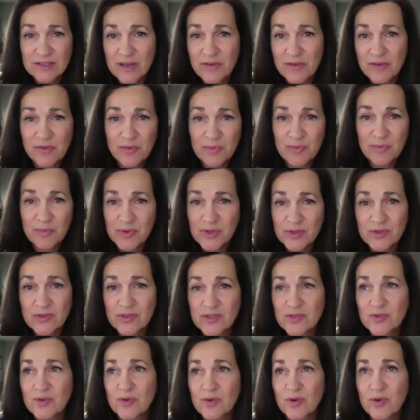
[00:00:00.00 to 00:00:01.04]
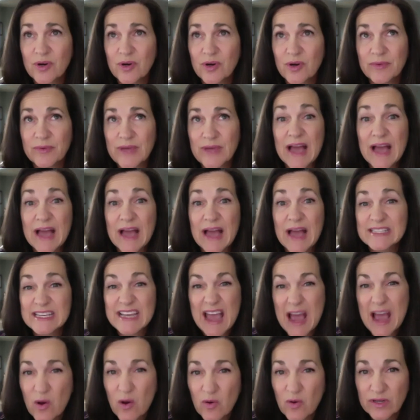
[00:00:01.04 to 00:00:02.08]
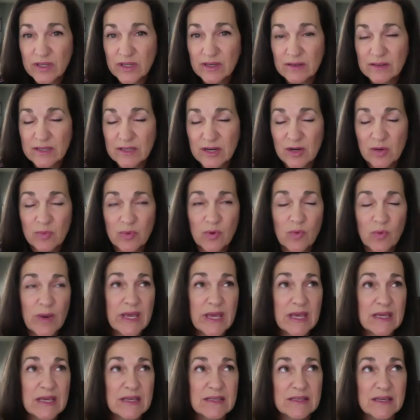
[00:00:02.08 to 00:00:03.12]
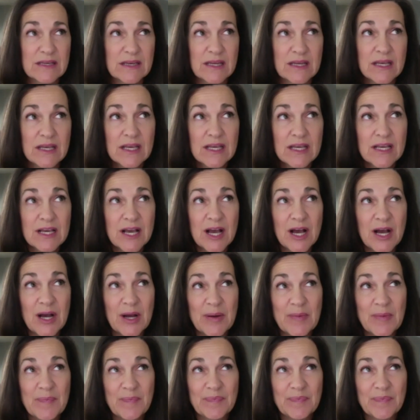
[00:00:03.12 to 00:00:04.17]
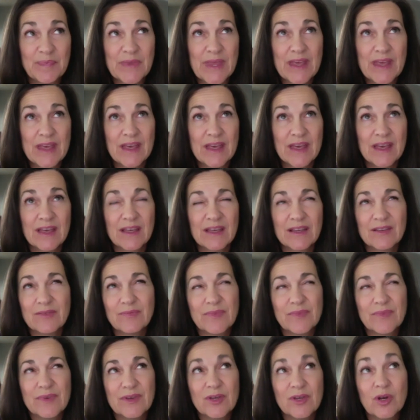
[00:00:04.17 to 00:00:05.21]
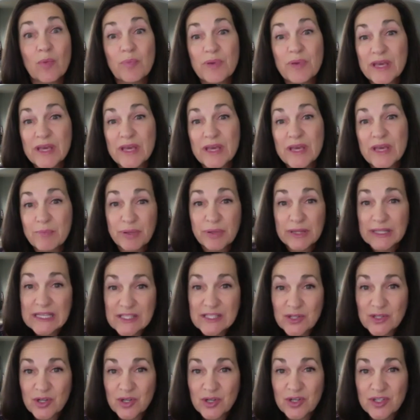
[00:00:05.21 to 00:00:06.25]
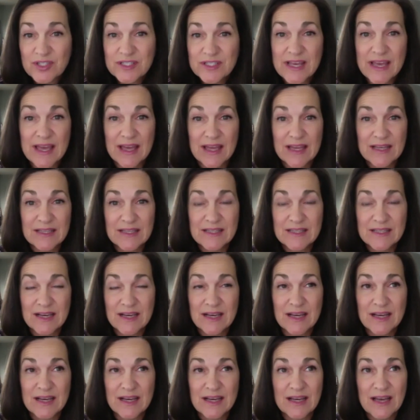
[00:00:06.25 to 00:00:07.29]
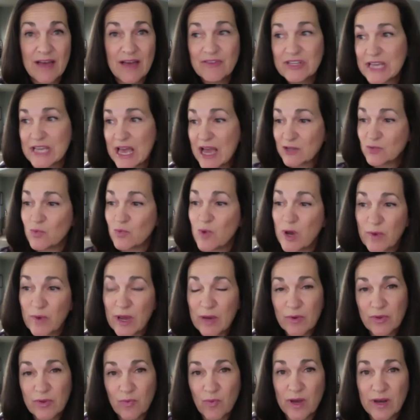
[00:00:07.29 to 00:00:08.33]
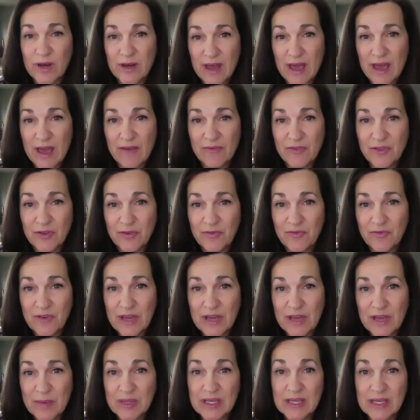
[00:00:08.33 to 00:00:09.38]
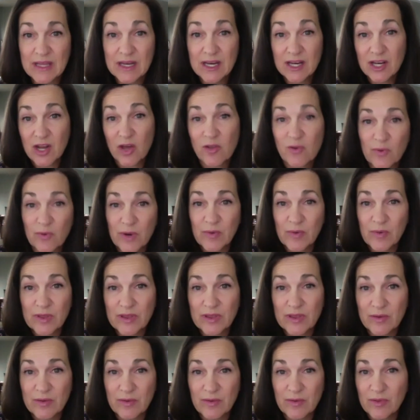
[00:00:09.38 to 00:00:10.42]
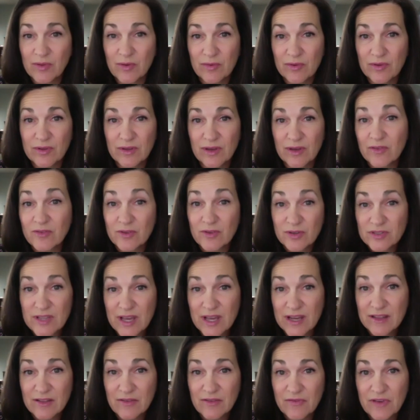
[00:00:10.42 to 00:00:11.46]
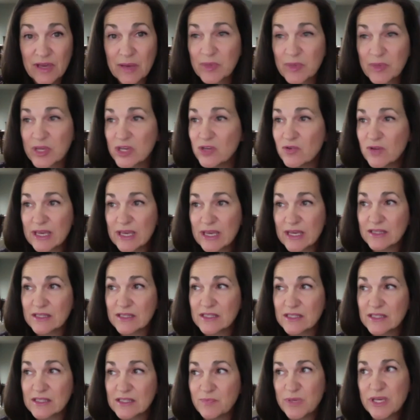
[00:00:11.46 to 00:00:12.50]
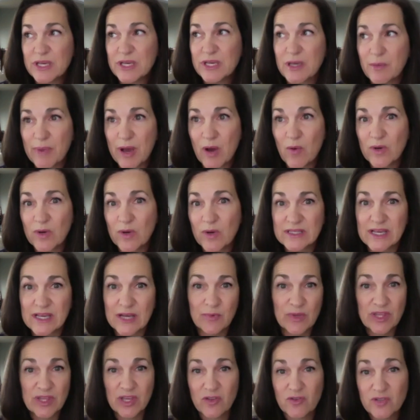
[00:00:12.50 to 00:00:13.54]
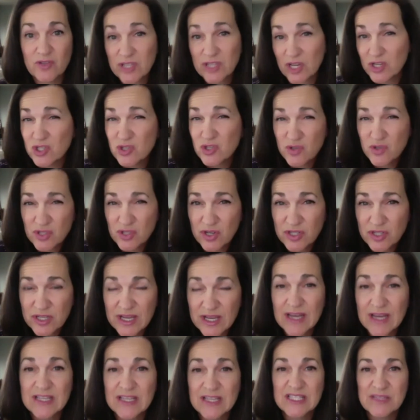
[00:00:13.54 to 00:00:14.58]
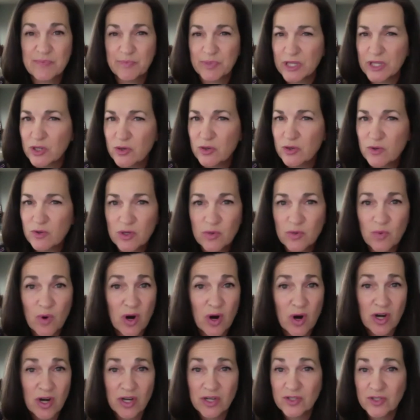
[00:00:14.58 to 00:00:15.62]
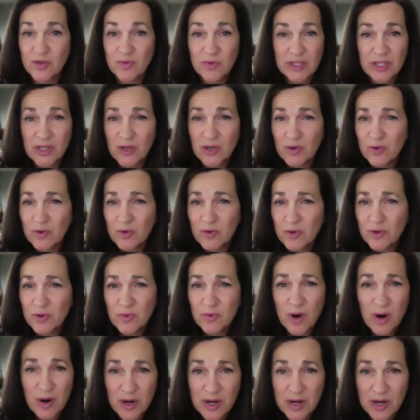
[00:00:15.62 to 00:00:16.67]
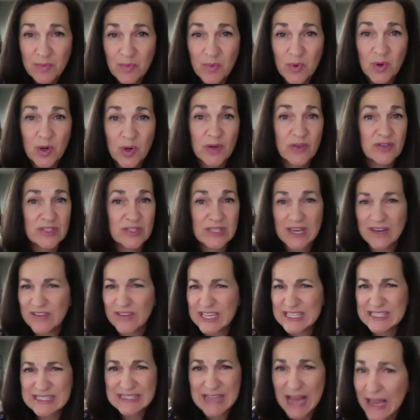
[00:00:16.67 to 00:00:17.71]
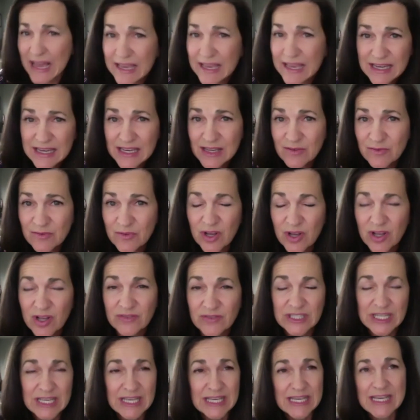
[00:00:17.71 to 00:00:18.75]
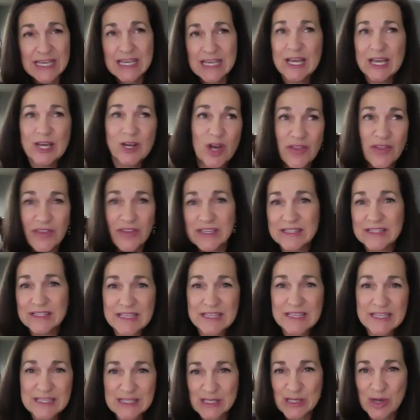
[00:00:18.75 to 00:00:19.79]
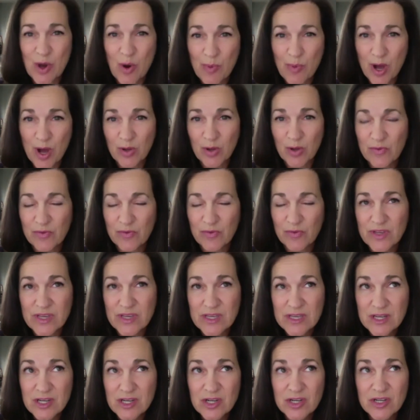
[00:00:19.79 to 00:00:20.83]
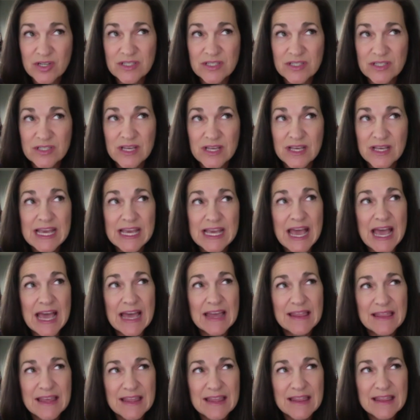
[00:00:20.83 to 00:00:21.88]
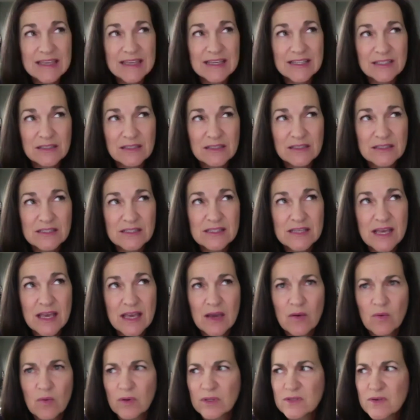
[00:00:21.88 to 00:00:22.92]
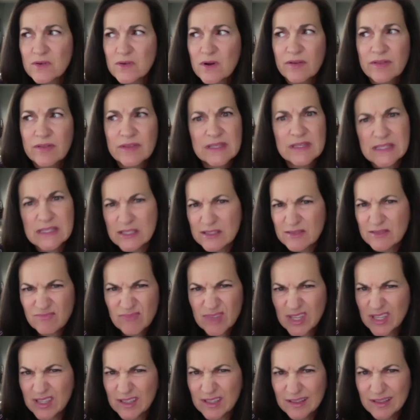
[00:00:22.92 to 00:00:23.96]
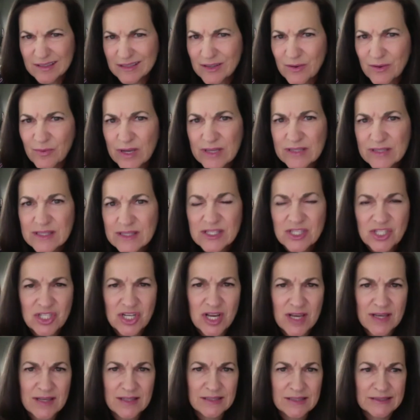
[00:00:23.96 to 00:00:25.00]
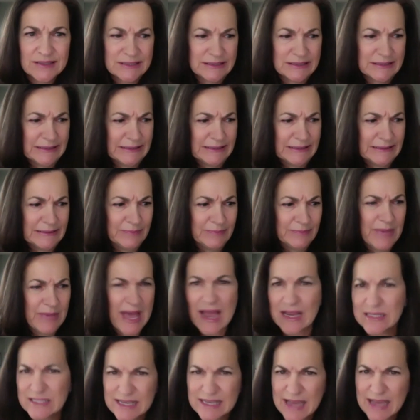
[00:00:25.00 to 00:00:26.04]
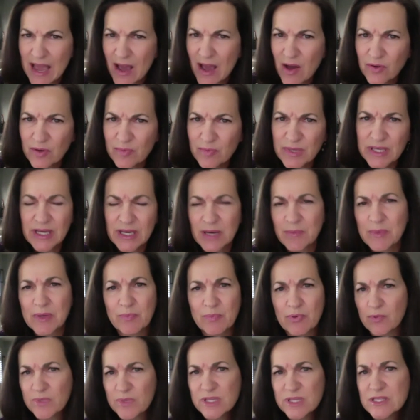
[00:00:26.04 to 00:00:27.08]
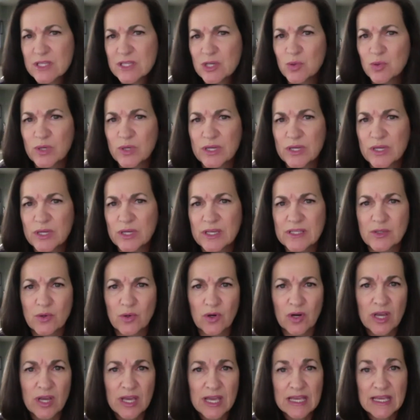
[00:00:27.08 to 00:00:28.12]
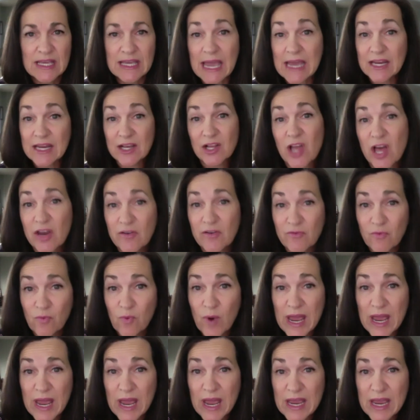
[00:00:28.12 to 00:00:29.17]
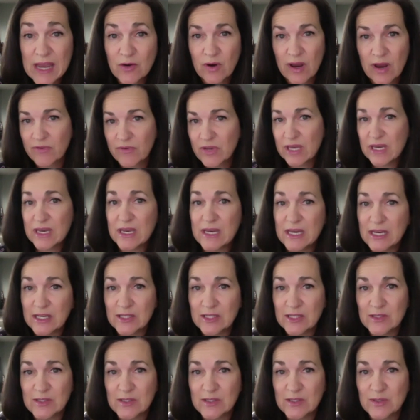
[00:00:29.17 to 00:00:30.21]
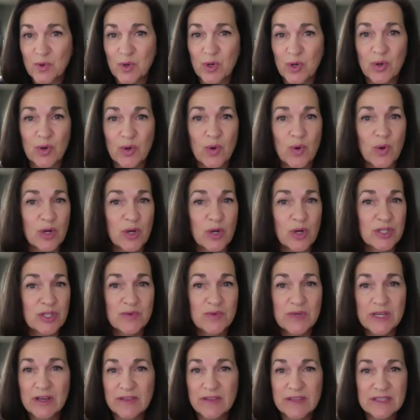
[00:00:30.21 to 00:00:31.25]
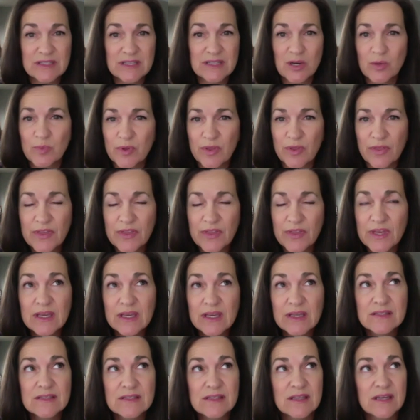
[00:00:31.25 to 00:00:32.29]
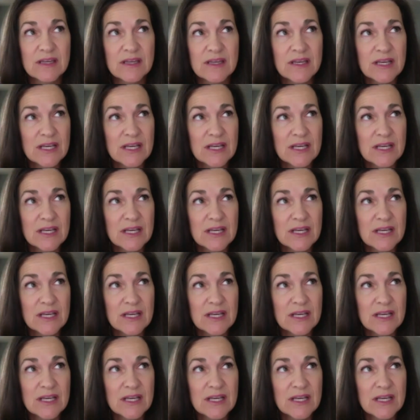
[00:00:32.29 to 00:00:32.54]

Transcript: self-abuse, or acting out in terrible ways, and um, being pleasers, and having to act one way with one half of the family and then another way with the other side of the family. And you can't speak about one side with the other side. So you start to kind of split who you are, and you don't really know who you are anymore. And there's a lot of anxiety involved. And all these things snowball over the years. And then the adults say, what's wrong with this kid? Why is this child acting out and becoming promiscuous, or gaining a lot of weight, or having an eating disorder, or doing all these terrible things? And